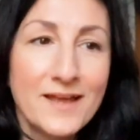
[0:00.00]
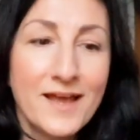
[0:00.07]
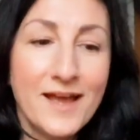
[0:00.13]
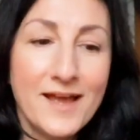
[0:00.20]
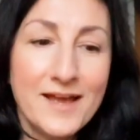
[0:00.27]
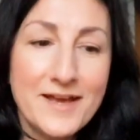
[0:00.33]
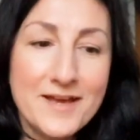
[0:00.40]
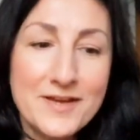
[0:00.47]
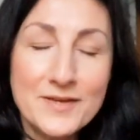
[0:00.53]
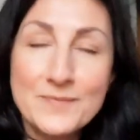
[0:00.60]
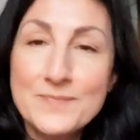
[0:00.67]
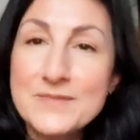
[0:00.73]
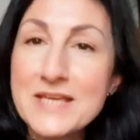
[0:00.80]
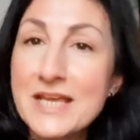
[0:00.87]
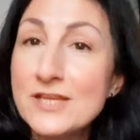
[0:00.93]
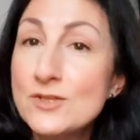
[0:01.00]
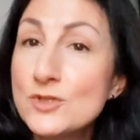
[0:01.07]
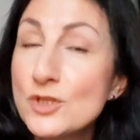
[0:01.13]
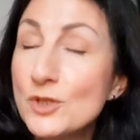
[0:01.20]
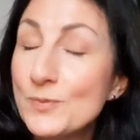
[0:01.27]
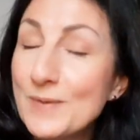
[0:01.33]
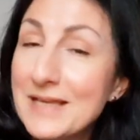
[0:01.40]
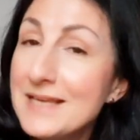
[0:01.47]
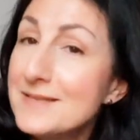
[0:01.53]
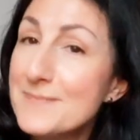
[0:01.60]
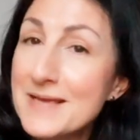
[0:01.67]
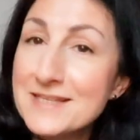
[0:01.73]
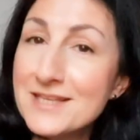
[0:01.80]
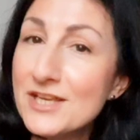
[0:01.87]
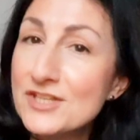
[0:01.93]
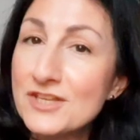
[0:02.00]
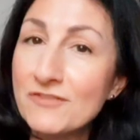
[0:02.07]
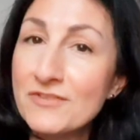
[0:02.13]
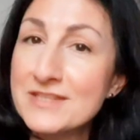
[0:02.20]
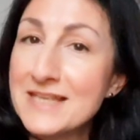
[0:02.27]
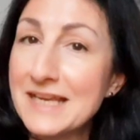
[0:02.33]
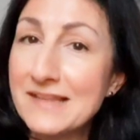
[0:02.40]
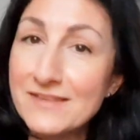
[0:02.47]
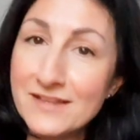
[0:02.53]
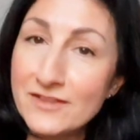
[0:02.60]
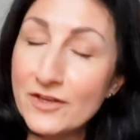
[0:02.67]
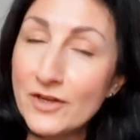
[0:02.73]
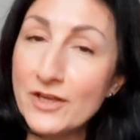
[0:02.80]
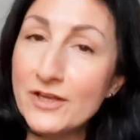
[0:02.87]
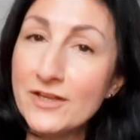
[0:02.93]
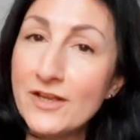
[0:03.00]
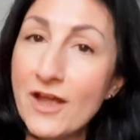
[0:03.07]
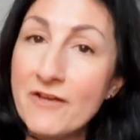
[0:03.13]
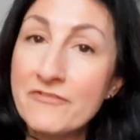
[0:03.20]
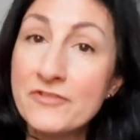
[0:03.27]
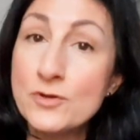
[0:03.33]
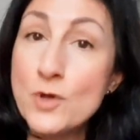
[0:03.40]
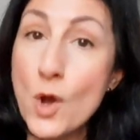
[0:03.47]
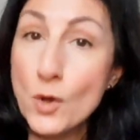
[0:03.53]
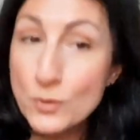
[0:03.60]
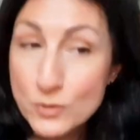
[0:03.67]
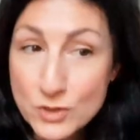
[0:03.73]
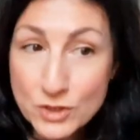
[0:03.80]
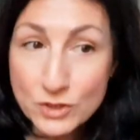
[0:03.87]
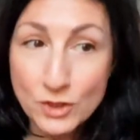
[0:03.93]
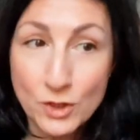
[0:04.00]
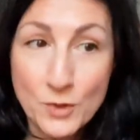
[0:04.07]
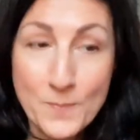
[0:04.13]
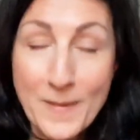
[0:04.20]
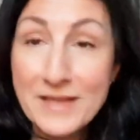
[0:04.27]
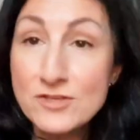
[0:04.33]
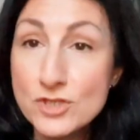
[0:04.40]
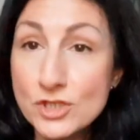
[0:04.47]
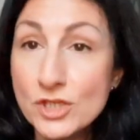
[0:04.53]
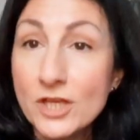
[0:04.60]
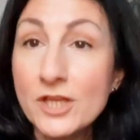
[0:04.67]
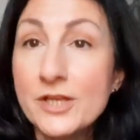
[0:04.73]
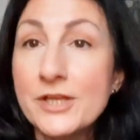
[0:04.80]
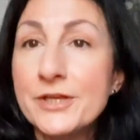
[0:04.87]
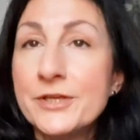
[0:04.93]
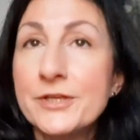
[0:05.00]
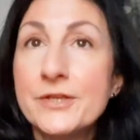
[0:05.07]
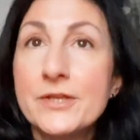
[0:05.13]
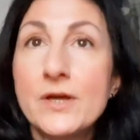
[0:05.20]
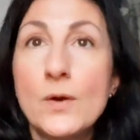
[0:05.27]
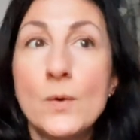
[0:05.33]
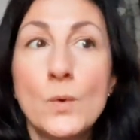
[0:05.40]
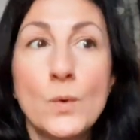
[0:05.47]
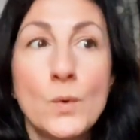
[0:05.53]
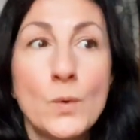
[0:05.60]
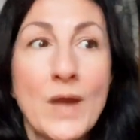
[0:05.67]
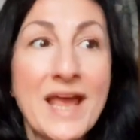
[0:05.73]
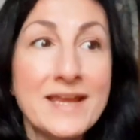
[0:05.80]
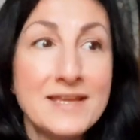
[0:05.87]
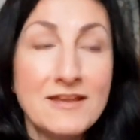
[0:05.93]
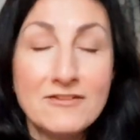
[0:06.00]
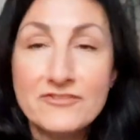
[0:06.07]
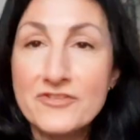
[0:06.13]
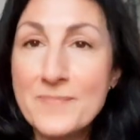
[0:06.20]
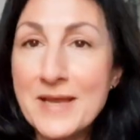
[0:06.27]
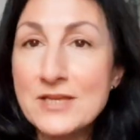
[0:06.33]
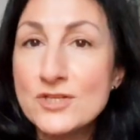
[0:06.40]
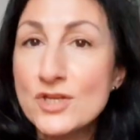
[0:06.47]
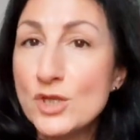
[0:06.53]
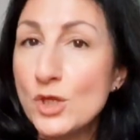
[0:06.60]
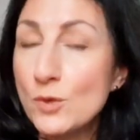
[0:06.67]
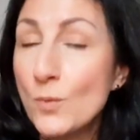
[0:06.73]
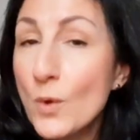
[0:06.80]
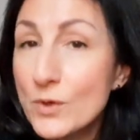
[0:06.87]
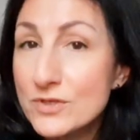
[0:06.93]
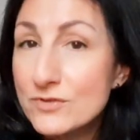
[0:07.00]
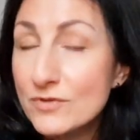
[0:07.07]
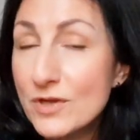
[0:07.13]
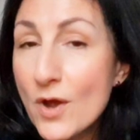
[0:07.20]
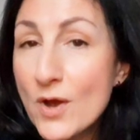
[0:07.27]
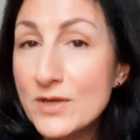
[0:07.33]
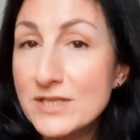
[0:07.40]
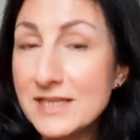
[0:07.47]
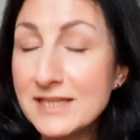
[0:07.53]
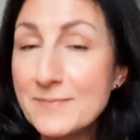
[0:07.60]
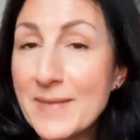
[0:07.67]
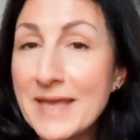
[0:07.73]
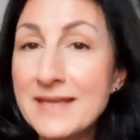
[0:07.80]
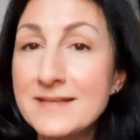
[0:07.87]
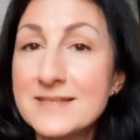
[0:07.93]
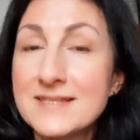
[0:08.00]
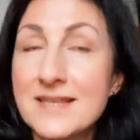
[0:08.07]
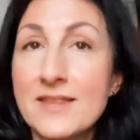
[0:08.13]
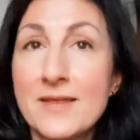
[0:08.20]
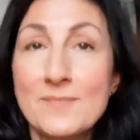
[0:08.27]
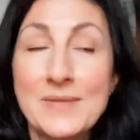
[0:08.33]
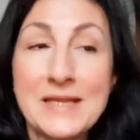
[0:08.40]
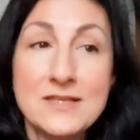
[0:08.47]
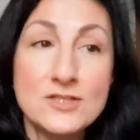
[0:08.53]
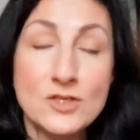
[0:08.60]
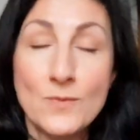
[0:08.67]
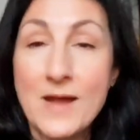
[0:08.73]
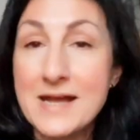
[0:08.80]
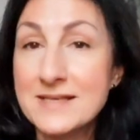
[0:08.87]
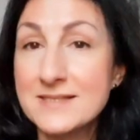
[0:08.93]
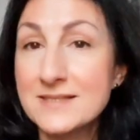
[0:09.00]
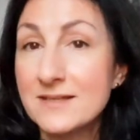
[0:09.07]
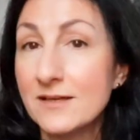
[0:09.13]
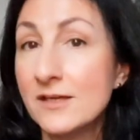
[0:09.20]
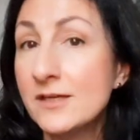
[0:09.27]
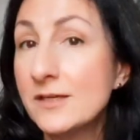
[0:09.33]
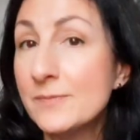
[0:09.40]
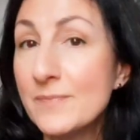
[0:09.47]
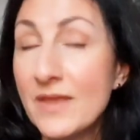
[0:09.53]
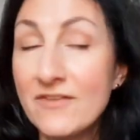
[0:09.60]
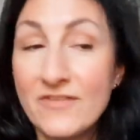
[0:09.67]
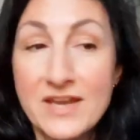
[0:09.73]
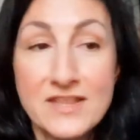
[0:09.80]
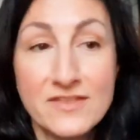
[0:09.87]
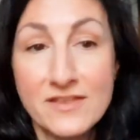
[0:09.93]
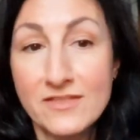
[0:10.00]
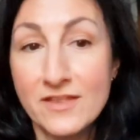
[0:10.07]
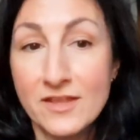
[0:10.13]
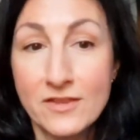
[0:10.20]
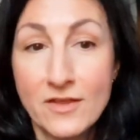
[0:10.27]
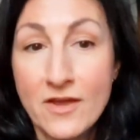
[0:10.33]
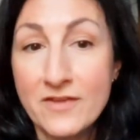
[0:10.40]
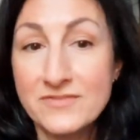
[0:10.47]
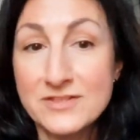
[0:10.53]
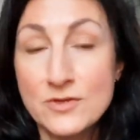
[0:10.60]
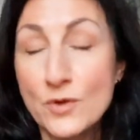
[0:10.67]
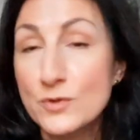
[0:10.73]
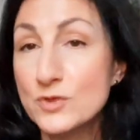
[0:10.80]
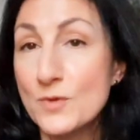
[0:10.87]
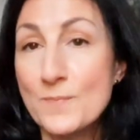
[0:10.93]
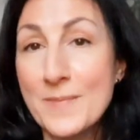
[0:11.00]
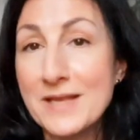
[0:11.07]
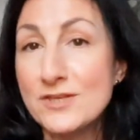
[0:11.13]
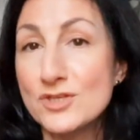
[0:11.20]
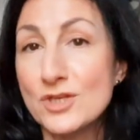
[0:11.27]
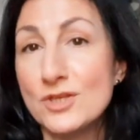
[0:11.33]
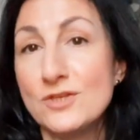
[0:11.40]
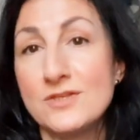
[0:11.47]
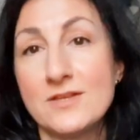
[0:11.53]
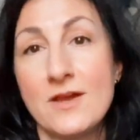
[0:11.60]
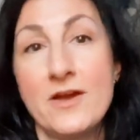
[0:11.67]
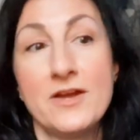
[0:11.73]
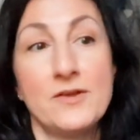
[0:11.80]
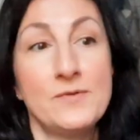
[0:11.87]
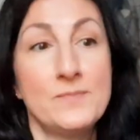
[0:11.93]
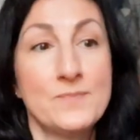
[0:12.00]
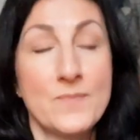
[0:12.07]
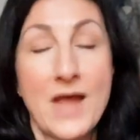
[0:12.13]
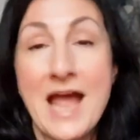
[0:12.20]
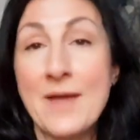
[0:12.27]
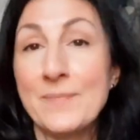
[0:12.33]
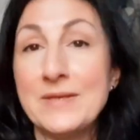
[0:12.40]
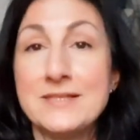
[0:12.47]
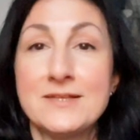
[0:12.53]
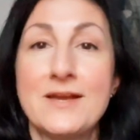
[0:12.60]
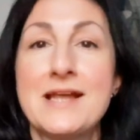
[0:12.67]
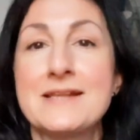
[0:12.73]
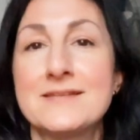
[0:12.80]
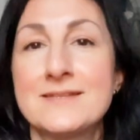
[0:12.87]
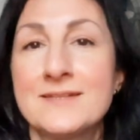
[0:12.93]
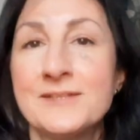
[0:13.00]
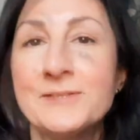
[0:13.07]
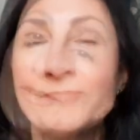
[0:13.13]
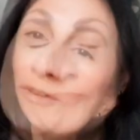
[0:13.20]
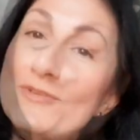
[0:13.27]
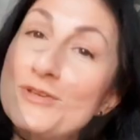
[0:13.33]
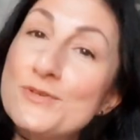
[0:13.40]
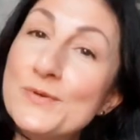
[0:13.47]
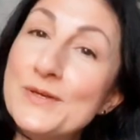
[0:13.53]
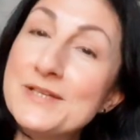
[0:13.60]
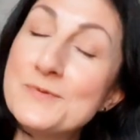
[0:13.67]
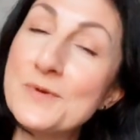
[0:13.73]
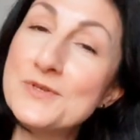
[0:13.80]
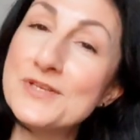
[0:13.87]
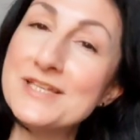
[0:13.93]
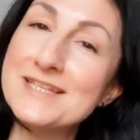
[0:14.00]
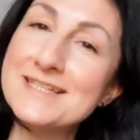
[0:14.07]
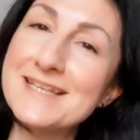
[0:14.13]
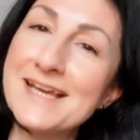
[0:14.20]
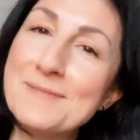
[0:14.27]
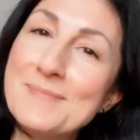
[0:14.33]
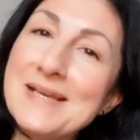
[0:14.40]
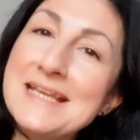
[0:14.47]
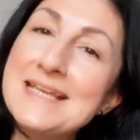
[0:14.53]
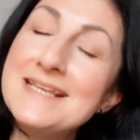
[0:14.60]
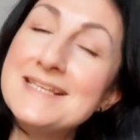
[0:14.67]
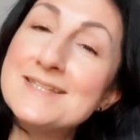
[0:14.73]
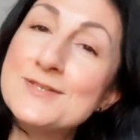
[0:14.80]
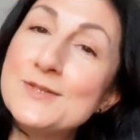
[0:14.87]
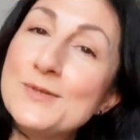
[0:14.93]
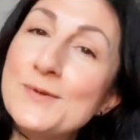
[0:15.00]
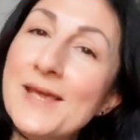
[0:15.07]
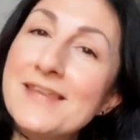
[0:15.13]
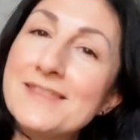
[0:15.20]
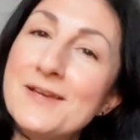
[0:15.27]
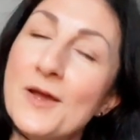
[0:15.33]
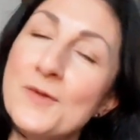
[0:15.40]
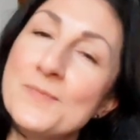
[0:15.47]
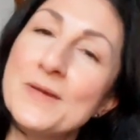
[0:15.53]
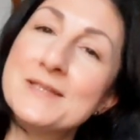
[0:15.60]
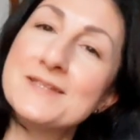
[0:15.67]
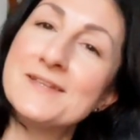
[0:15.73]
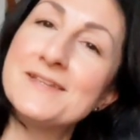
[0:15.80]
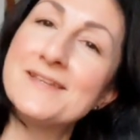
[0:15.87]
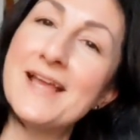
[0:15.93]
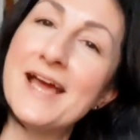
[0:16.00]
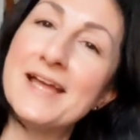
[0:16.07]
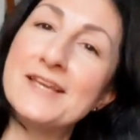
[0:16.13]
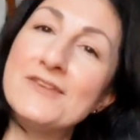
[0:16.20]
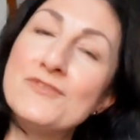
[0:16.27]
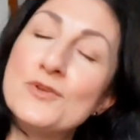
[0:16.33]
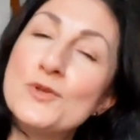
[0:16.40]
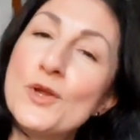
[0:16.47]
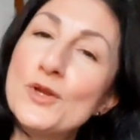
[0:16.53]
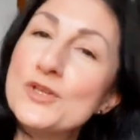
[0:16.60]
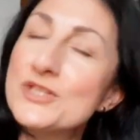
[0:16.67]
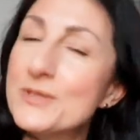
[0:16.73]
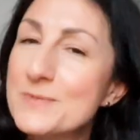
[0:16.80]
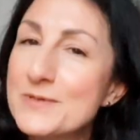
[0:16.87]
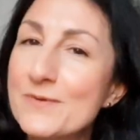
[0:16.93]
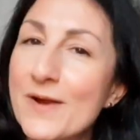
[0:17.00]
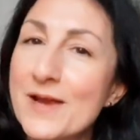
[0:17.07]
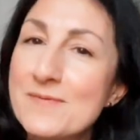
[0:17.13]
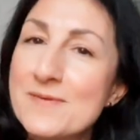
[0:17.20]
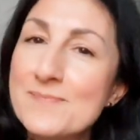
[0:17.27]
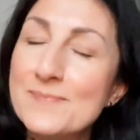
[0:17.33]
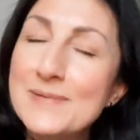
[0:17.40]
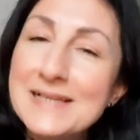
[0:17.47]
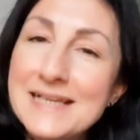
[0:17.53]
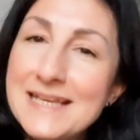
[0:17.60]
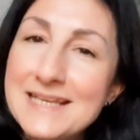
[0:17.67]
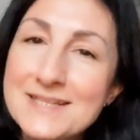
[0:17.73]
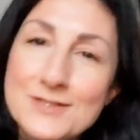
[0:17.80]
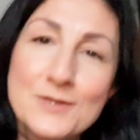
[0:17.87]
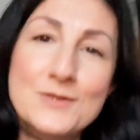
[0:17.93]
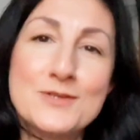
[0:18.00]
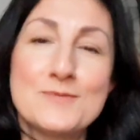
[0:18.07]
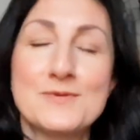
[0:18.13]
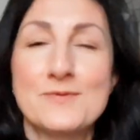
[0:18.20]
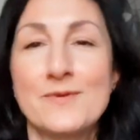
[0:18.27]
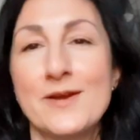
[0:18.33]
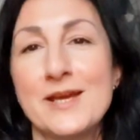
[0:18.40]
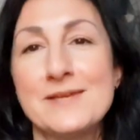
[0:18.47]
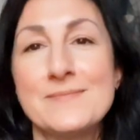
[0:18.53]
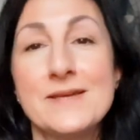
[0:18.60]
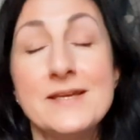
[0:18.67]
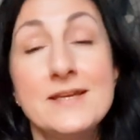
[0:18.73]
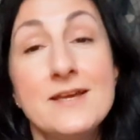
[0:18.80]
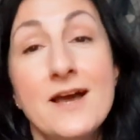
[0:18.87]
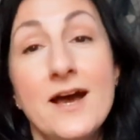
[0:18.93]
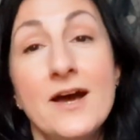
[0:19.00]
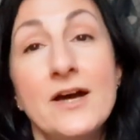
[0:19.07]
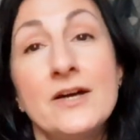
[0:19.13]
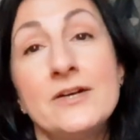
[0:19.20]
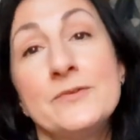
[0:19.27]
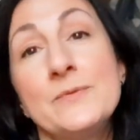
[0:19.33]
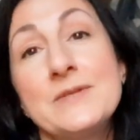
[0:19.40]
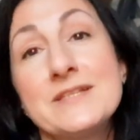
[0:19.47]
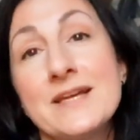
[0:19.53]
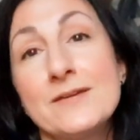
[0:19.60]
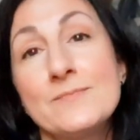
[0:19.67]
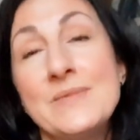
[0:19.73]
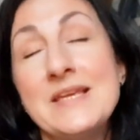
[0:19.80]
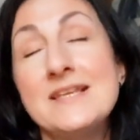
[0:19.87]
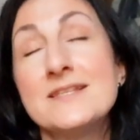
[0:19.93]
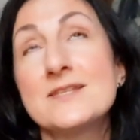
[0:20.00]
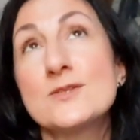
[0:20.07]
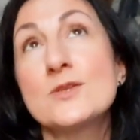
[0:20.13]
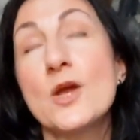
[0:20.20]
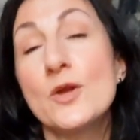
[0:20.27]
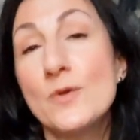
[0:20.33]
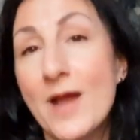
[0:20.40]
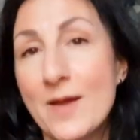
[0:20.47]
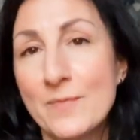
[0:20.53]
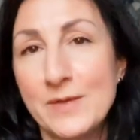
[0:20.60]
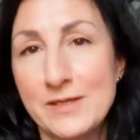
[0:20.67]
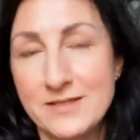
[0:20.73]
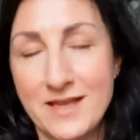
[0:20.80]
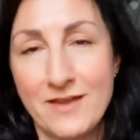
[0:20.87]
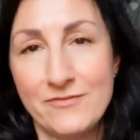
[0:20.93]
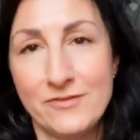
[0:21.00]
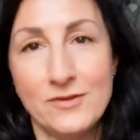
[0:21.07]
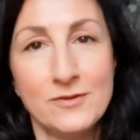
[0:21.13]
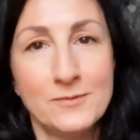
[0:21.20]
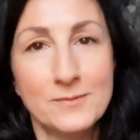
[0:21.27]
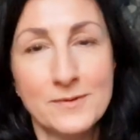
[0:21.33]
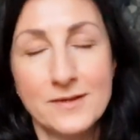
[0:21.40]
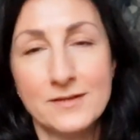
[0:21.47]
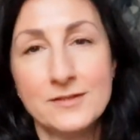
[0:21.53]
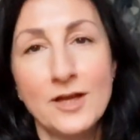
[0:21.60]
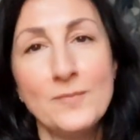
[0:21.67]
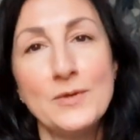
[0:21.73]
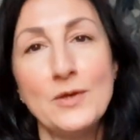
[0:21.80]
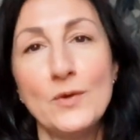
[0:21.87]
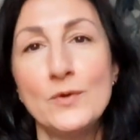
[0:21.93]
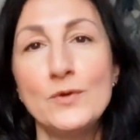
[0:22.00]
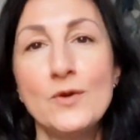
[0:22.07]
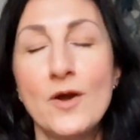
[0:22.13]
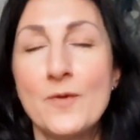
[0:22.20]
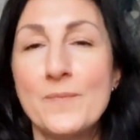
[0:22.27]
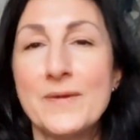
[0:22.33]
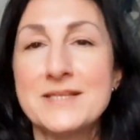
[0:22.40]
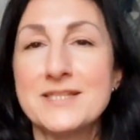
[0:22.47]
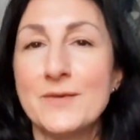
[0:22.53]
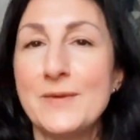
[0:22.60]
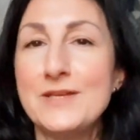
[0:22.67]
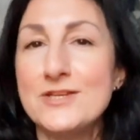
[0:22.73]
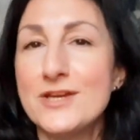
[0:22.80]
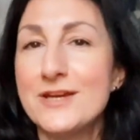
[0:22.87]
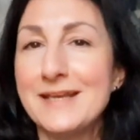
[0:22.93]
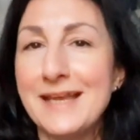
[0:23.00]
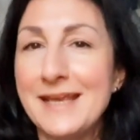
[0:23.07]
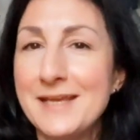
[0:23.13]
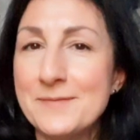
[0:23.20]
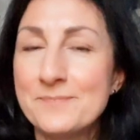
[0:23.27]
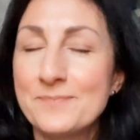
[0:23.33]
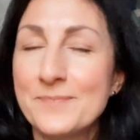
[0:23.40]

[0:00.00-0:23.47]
And do please message if there's anything that I have forgotten to mention or any information you want regarding the makes, then please do ask. Um, if anything that I've not mentioned, I'm happy to answer. If you've enjoyed watching today, please do hit the like button. And if you're not a subscriber, please do subscribe. I would be so happy to have you come along on my sewing journey.